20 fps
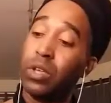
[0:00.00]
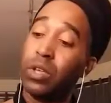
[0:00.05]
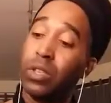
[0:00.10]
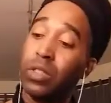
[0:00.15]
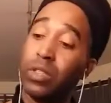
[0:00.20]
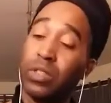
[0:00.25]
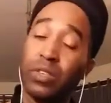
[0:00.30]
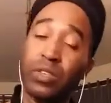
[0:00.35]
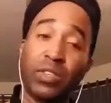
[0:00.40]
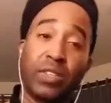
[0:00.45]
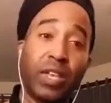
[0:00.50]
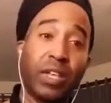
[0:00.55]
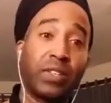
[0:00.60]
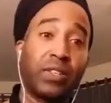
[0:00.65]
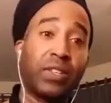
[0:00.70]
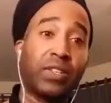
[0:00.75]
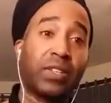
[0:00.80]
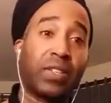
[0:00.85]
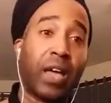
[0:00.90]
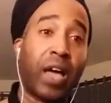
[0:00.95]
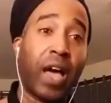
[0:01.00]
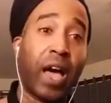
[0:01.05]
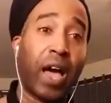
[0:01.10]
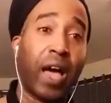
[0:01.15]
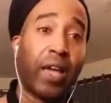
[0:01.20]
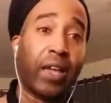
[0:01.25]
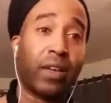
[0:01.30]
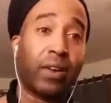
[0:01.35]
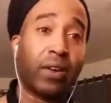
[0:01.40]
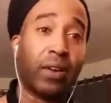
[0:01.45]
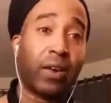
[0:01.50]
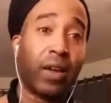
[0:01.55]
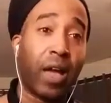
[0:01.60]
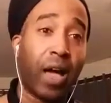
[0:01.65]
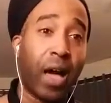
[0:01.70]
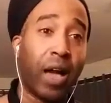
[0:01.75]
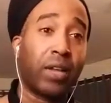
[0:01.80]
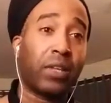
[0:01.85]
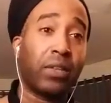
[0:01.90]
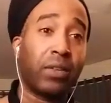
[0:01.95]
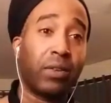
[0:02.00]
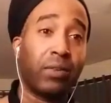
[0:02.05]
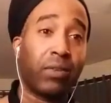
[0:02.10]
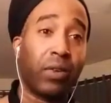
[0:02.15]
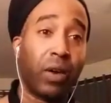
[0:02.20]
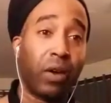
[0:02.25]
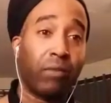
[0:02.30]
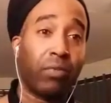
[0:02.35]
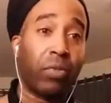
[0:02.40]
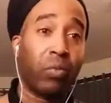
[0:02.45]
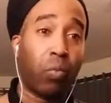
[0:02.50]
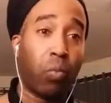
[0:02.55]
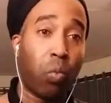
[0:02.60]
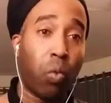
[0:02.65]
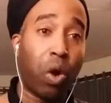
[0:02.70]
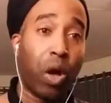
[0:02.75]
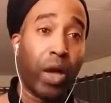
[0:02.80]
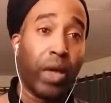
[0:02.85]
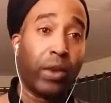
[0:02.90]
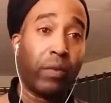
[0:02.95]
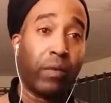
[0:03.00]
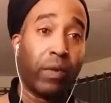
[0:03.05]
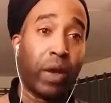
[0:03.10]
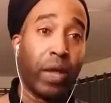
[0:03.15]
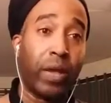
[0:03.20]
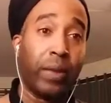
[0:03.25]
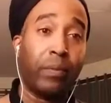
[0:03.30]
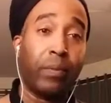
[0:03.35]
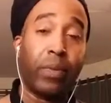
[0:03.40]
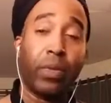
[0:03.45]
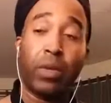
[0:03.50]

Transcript: the 6 is the higher octave of the 1, right?